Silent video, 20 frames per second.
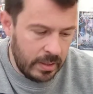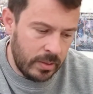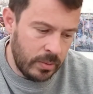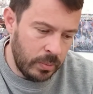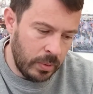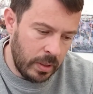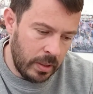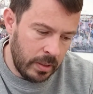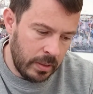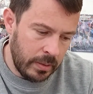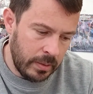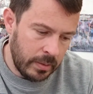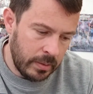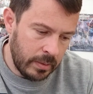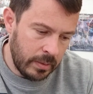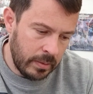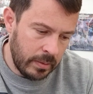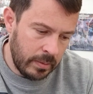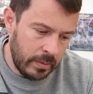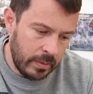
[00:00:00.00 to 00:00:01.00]
this
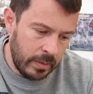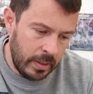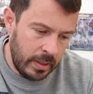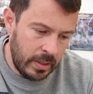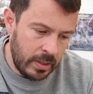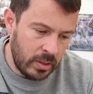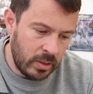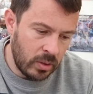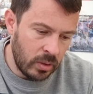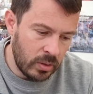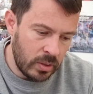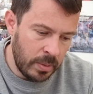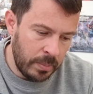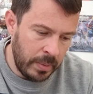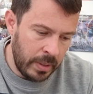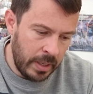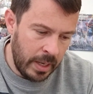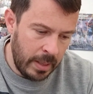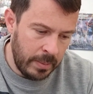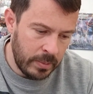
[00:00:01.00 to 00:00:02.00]
one, it's got
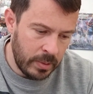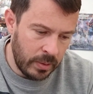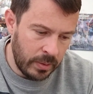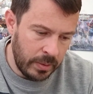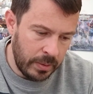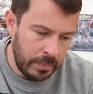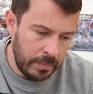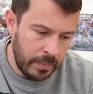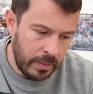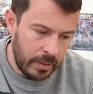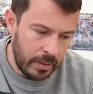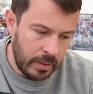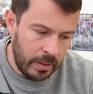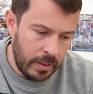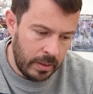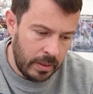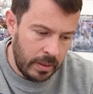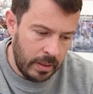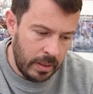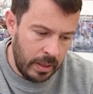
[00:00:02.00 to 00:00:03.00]
some of the names on
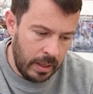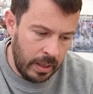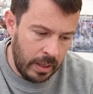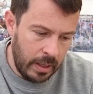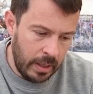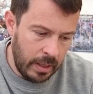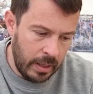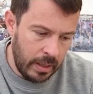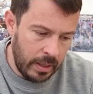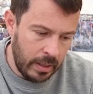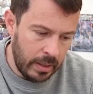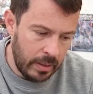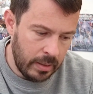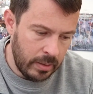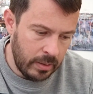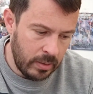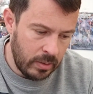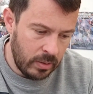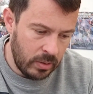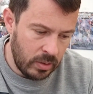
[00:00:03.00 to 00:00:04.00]

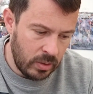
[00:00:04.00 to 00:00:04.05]
them.